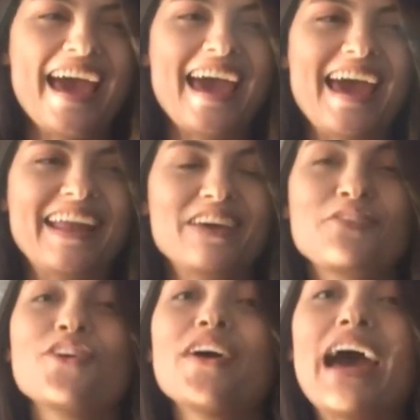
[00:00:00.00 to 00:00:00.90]
And if
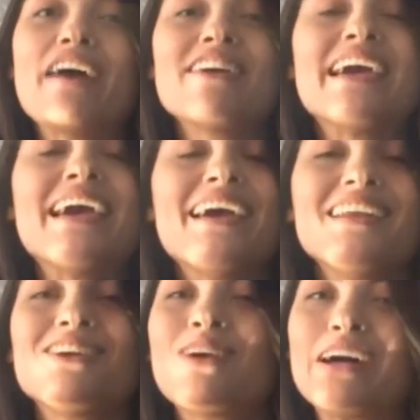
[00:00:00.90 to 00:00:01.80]
you have
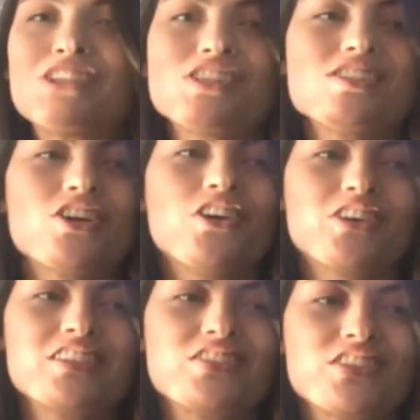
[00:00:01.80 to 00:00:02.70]
any questions or
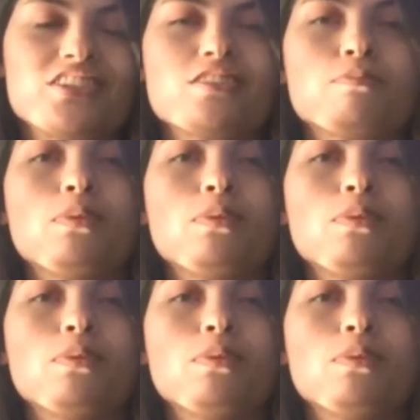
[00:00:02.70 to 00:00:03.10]
concerns,